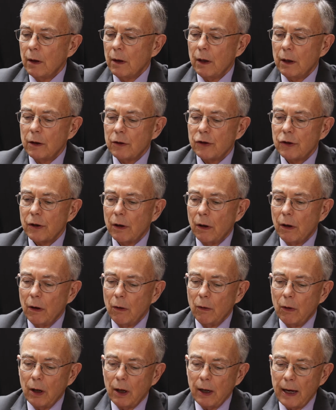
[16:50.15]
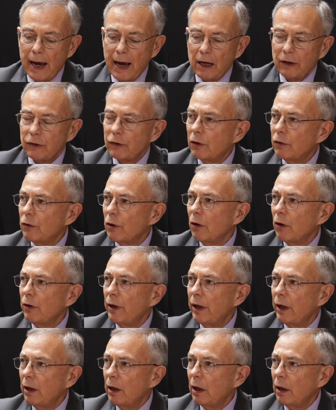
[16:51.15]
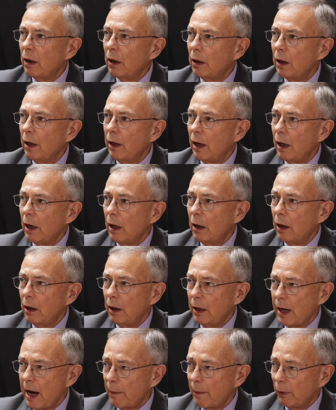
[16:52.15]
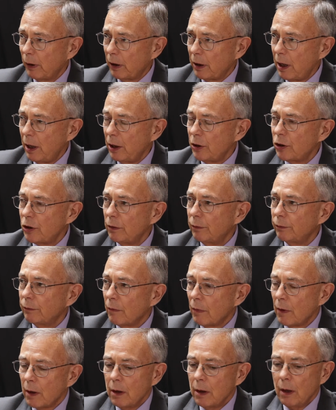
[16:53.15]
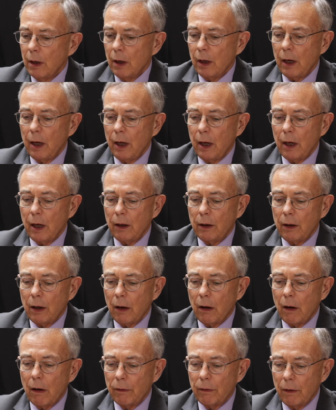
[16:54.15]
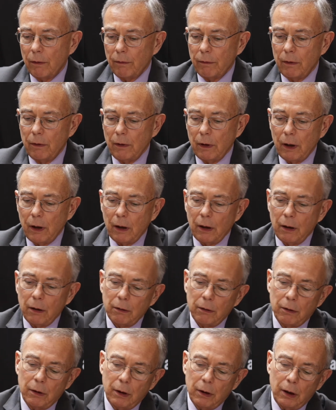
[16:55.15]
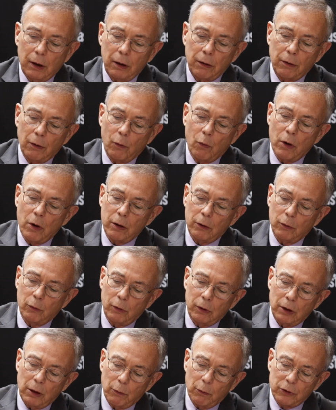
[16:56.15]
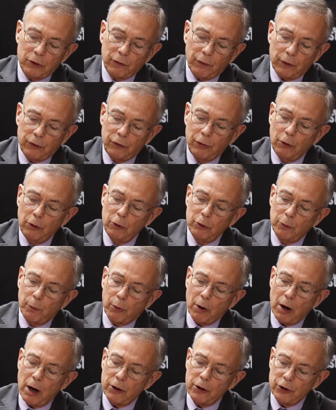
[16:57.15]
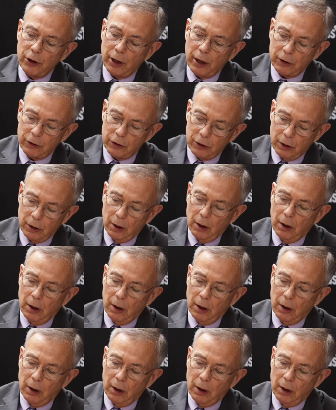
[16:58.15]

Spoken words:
And so ASTA turned in an application, and the one, it was for two projects